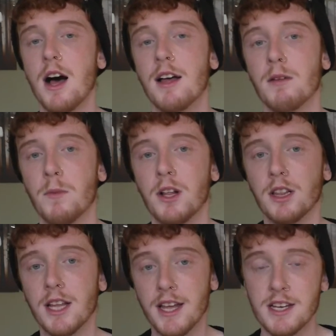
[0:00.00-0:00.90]
I
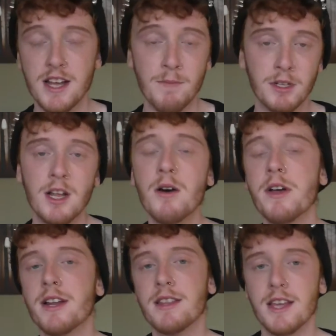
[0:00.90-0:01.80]
will link it down below
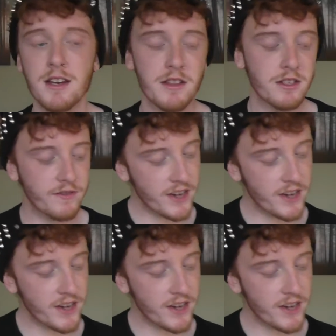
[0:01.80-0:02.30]
and at the end of this